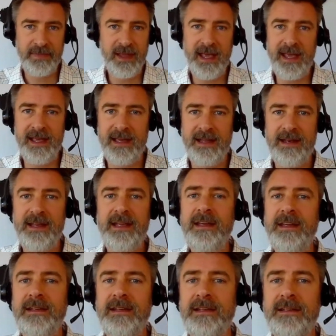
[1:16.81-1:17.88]
and
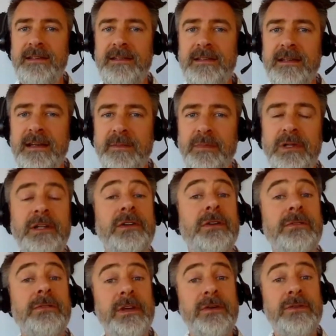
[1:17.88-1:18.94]
his political
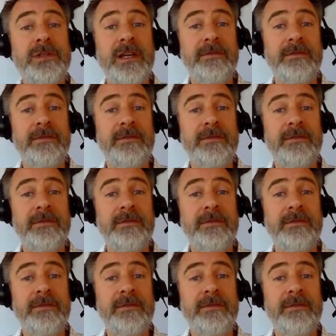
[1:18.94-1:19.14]
views